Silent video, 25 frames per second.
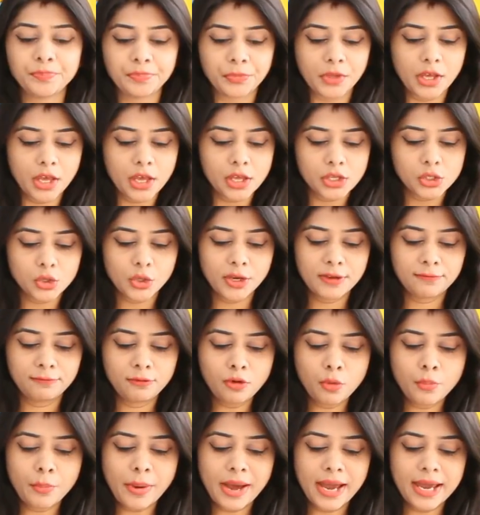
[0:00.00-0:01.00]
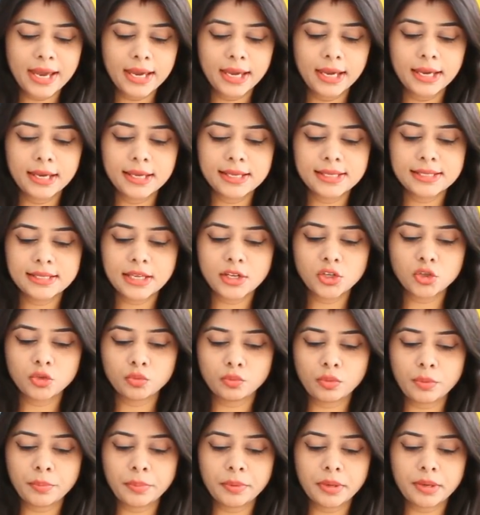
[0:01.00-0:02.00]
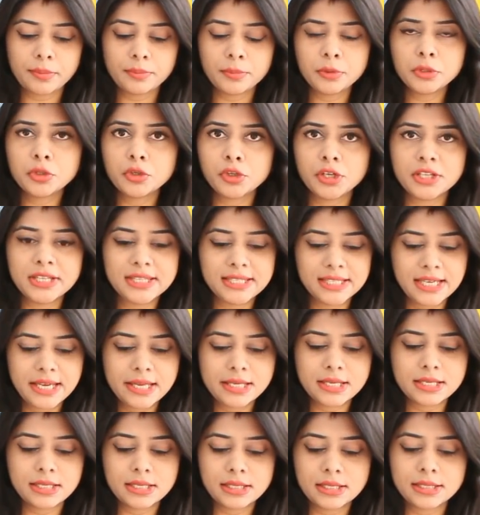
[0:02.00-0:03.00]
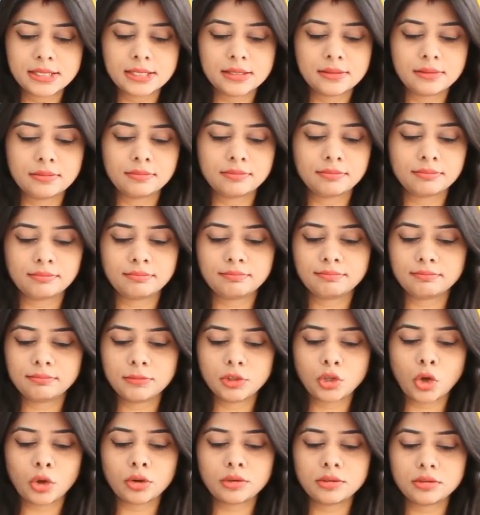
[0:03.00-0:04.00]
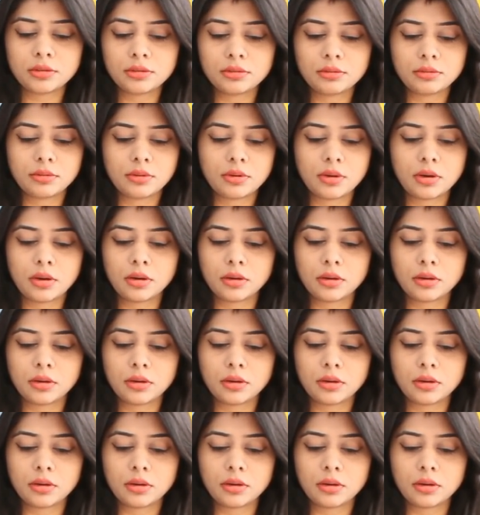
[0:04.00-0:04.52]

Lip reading: So if you buy such you can see this is not a